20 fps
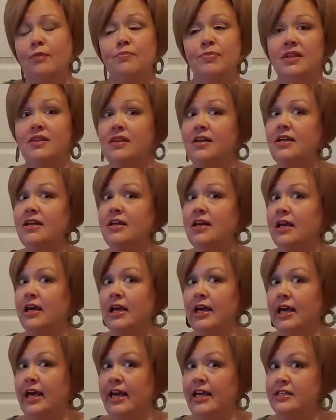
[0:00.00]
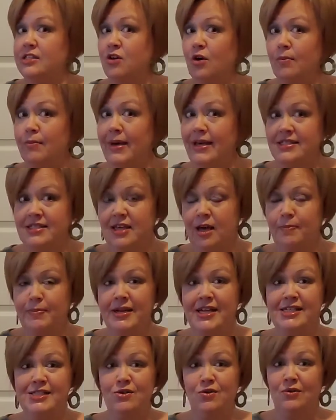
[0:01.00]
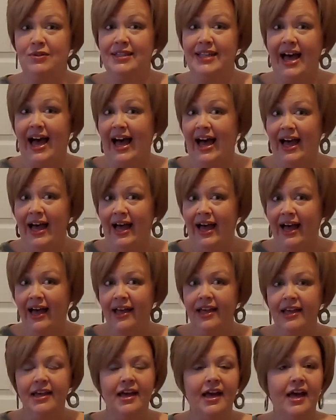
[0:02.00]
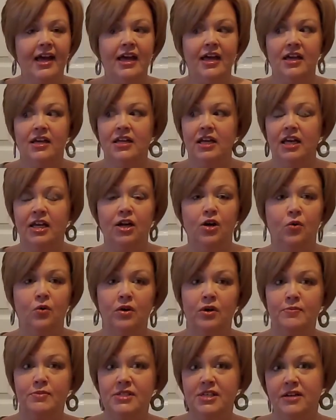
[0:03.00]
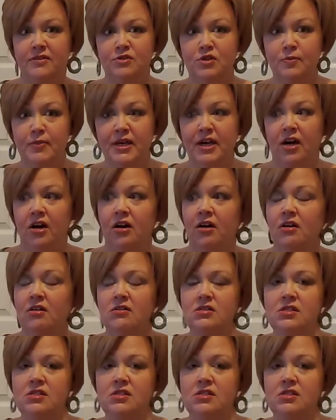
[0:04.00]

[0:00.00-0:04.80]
But then he's going to mess up and he's going to lie and he don't want himself to be hurt.